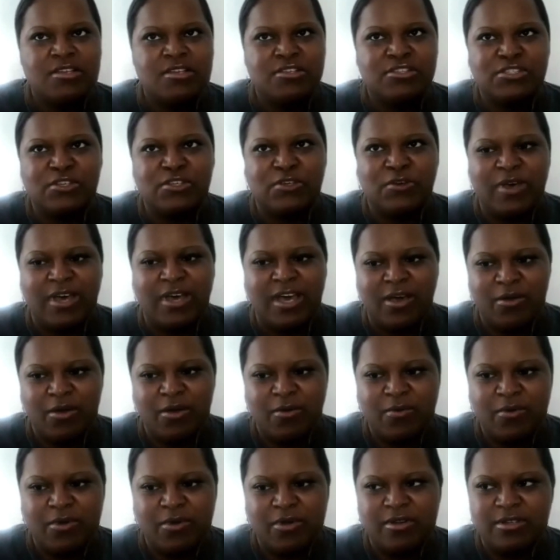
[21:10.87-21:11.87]
So
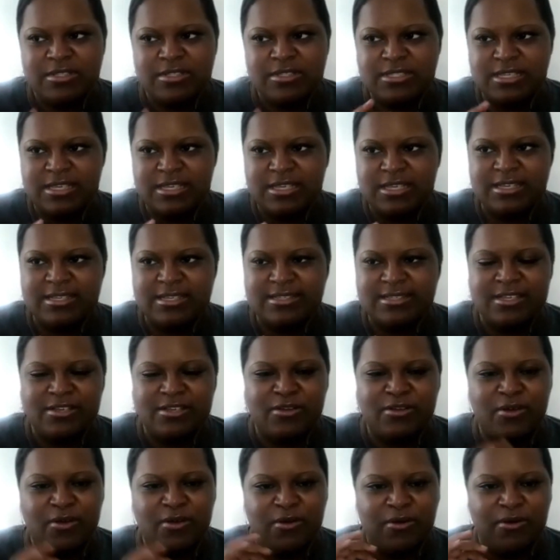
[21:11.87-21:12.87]
how it works is
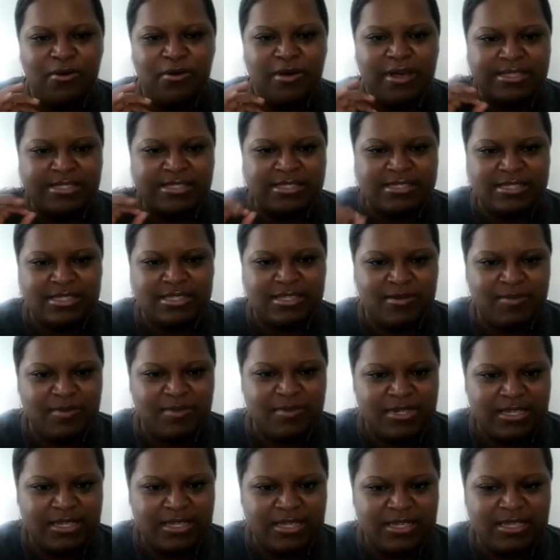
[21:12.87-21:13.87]
they go, I send
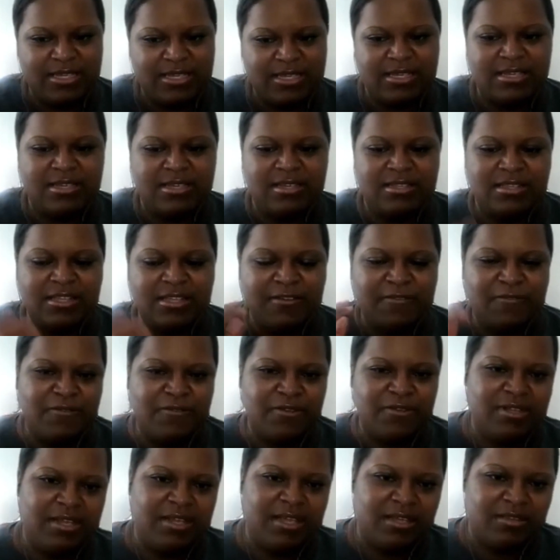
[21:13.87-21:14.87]
them a link, they
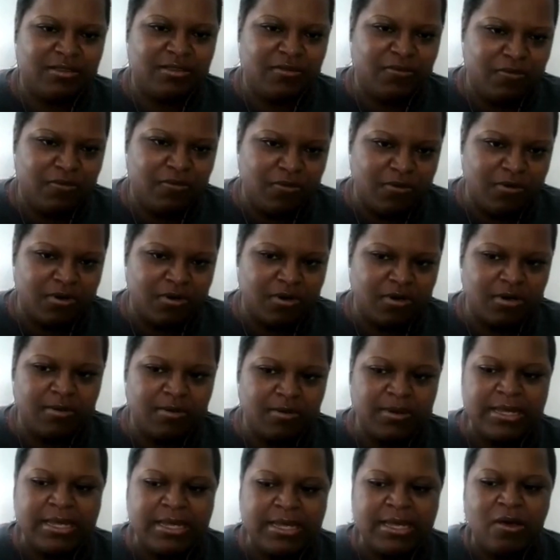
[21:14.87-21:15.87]
fill out the
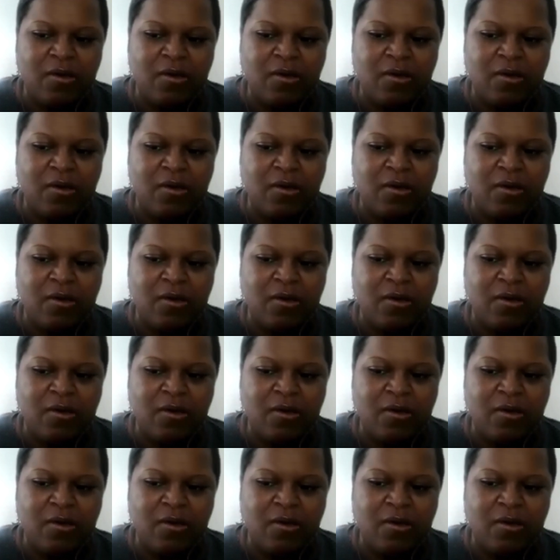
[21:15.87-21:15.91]
form.